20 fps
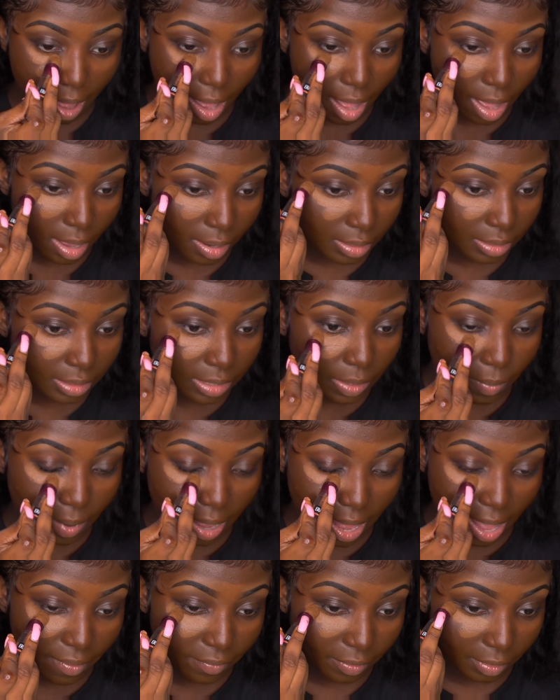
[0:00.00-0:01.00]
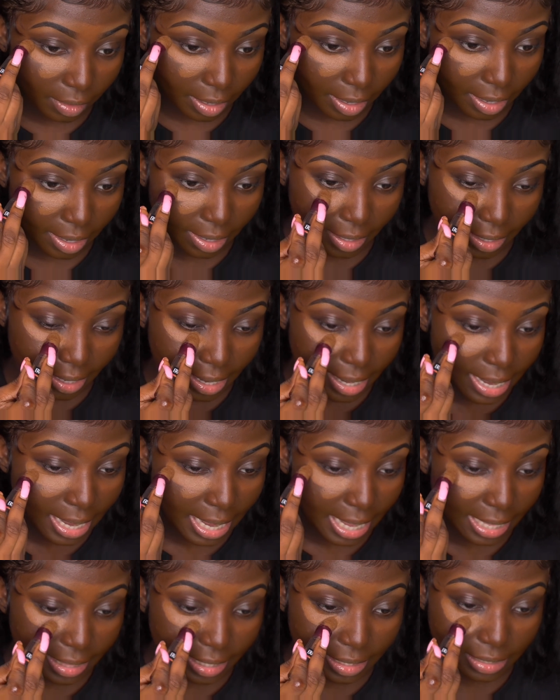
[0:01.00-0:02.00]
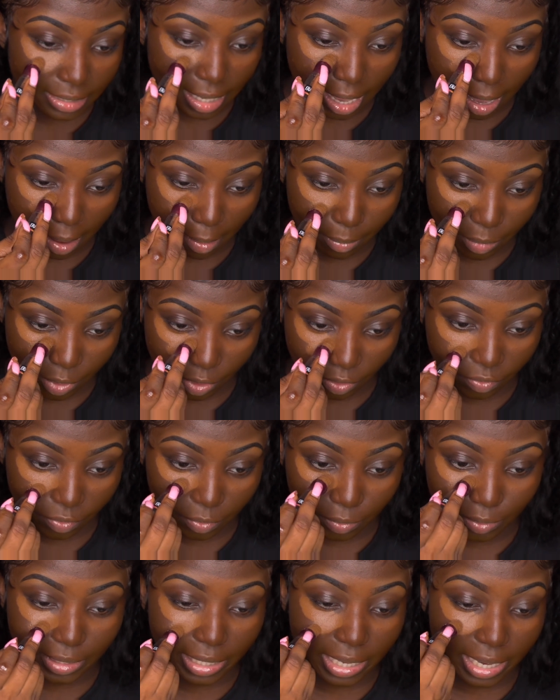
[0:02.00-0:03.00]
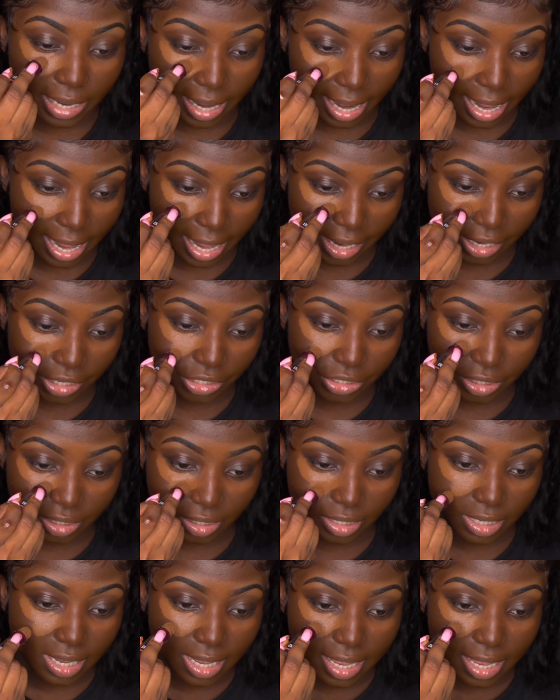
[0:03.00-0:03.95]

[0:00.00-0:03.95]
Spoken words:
Honestly, what I've learned in this beautiful day and age